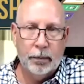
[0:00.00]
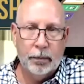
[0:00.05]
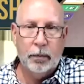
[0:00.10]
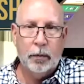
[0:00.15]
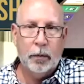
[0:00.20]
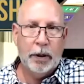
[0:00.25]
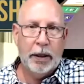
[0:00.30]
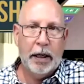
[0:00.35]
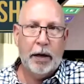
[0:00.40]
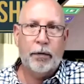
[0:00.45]

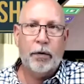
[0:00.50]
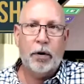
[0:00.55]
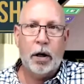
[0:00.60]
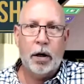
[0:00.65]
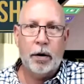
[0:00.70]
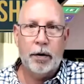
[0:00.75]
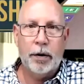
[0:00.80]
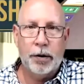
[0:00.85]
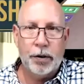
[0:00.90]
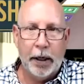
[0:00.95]
We mm-hmm. never are
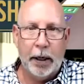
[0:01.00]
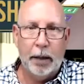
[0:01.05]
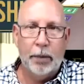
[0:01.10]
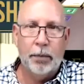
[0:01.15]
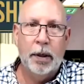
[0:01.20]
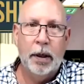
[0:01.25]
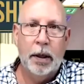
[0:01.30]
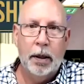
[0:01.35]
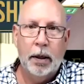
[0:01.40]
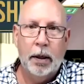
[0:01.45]
the same,
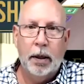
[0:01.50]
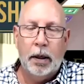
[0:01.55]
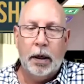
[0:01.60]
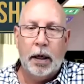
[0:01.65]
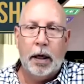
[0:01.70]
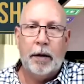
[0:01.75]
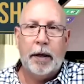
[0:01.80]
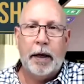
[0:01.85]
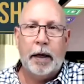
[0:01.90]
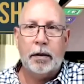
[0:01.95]

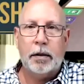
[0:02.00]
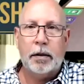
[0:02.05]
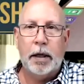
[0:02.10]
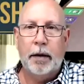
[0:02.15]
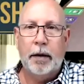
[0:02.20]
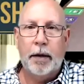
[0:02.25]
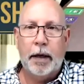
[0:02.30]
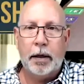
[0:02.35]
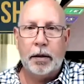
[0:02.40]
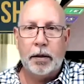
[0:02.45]
and that's
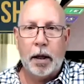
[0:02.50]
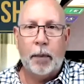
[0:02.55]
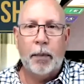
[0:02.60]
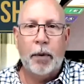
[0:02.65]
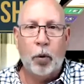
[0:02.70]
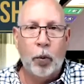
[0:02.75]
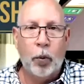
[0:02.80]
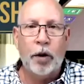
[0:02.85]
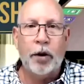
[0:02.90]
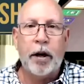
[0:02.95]
and that's. I mean,
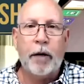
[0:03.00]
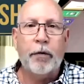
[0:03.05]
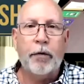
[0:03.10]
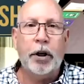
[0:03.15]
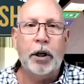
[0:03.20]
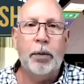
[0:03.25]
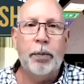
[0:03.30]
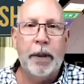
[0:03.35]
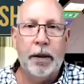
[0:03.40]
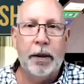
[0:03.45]
we're never going
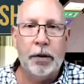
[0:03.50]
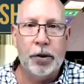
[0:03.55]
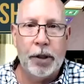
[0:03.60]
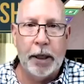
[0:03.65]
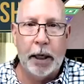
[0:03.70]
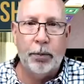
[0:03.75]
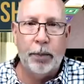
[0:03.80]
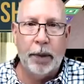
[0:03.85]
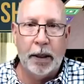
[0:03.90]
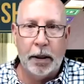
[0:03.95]
to be the
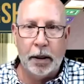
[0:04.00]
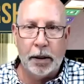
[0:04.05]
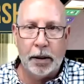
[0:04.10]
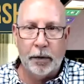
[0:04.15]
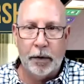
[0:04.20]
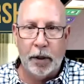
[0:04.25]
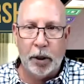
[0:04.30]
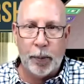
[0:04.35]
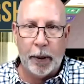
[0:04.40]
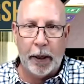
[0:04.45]
same because of
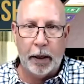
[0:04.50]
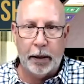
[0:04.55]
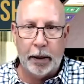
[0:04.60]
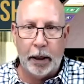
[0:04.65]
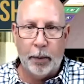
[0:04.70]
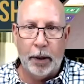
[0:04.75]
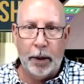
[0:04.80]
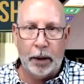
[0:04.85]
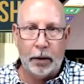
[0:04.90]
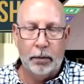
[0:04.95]
this
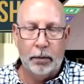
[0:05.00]
pandemic.